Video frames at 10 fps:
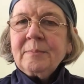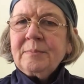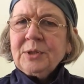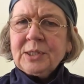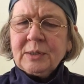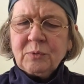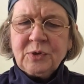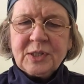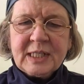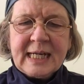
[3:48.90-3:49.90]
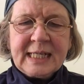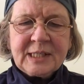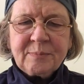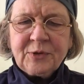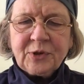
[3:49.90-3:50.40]
But I wouldn't
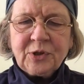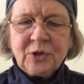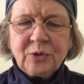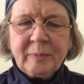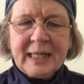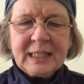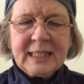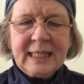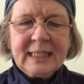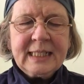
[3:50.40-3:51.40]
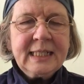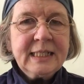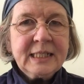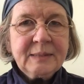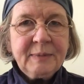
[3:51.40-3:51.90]
ask Brother Cormac to get it
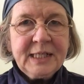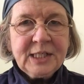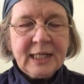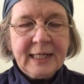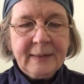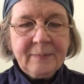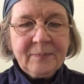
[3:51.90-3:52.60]
in specially.